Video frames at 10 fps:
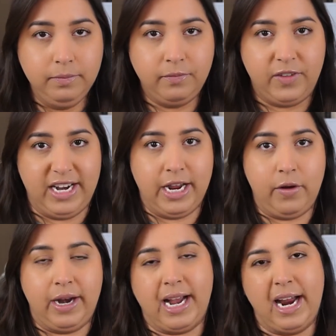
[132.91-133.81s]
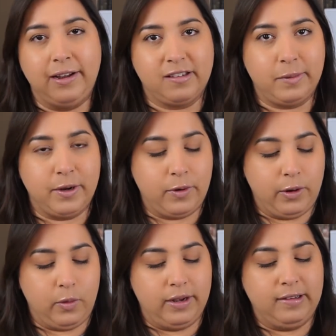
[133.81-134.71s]
video and I kind of explained what
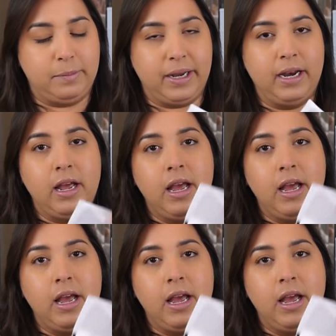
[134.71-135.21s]
it was, but